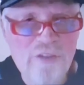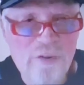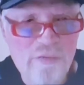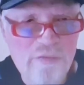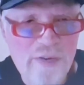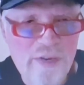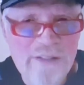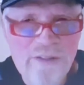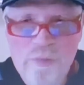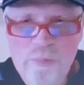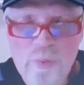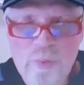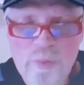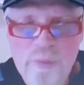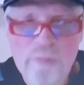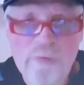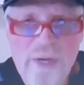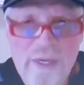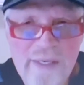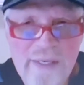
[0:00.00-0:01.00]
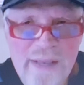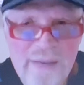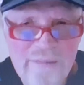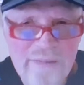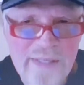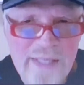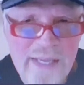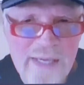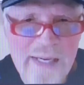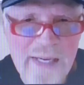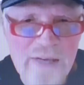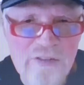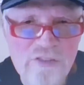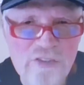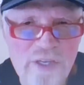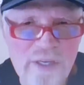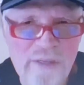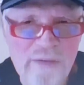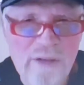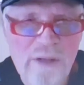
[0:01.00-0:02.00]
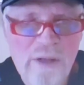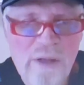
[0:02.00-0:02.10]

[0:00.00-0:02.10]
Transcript: effective we're not having that handshake.